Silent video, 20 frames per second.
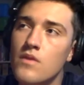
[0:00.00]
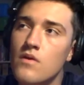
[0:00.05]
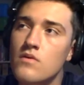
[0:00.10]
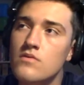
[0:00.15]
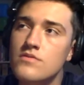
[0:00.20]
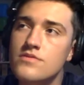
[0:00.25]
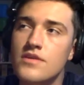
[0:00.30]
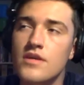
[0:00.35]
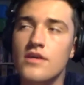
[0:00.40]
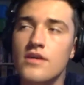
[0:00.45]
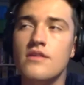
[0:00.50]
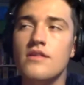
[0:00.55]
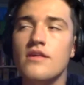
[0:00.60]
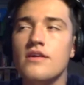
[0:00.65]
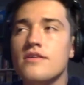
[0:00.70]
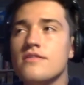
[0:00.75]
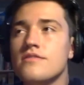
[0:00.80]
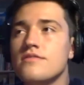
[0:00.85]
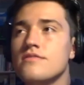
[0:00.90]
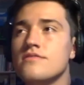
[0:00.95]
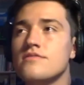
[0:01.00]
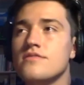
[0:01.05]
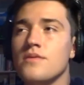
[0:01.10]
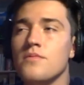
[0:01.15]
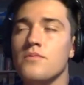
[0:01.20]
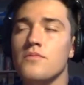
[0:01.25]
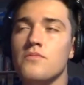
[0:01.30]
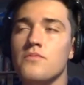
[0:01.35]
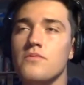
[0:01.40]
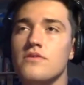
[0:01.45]
say
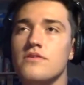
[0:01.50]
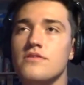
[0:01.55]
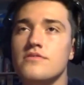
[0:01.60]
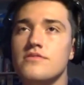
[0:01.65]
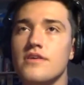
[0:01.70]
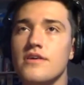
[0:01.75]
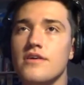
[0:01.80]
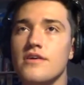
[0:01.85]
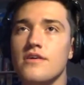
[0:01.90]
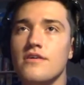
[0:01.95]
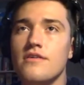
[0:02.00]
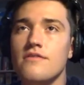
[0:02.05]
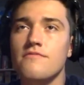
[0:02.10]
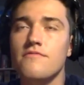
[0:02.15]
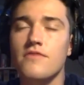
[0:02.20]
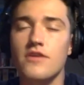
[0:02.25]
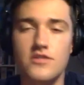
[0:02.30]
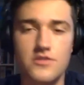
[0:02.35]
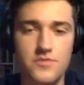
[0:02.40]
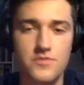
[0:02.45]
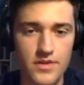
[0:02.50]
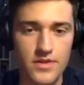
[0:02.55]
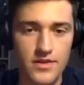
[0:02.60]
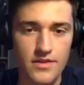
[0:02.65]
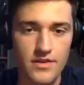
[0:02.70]
someone was a freshman